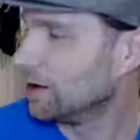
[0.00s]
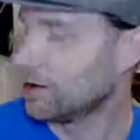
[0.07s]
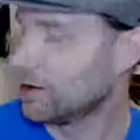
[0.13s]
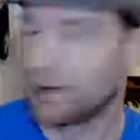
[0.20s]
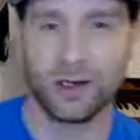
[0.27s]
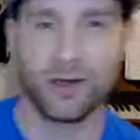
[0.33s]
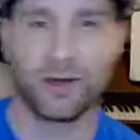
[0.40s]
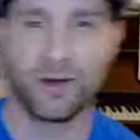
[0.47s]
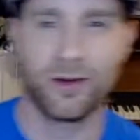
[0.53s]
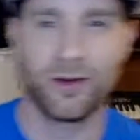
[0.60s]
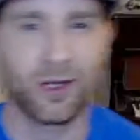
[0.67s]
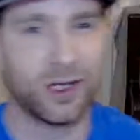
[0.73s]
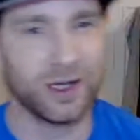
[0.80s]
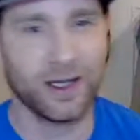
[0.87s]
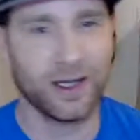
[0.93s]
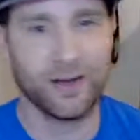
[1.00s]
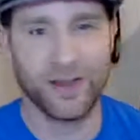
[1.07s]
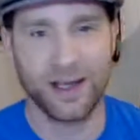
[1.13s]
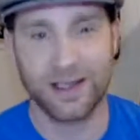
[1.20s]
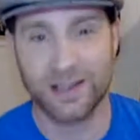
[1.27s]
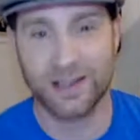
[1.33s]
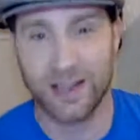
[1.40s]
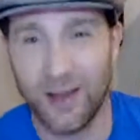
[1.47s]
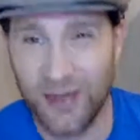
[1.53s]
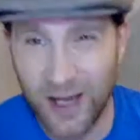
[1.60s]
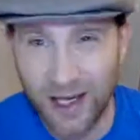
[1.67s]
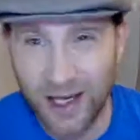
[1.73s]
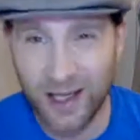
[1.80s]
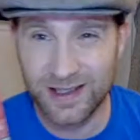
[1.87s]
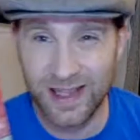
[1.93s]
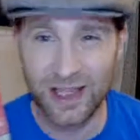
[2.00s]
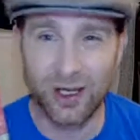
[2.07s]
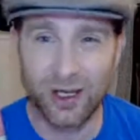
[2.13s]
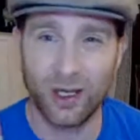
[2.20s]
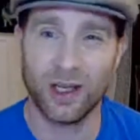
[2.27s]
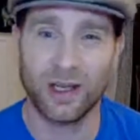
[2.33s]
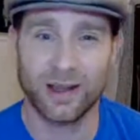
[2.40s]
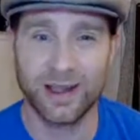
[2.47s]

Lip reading: Gotta love this. I think, is there not like,